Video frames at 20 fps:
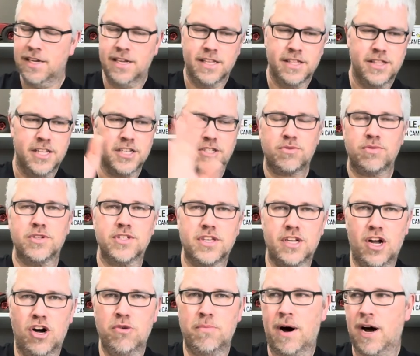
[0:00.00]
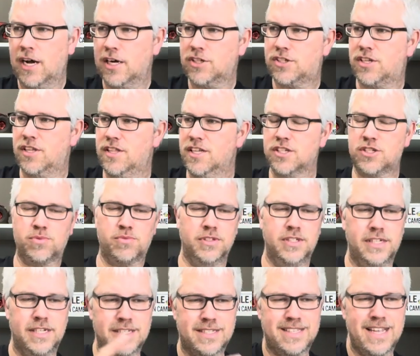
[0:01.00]
this was an homage to this
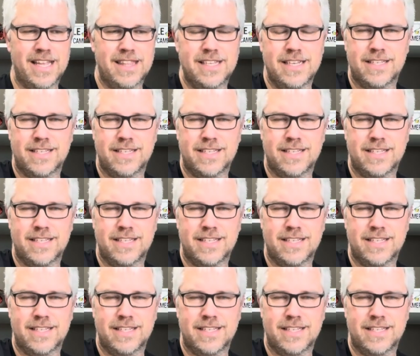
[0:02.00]
one. It's not the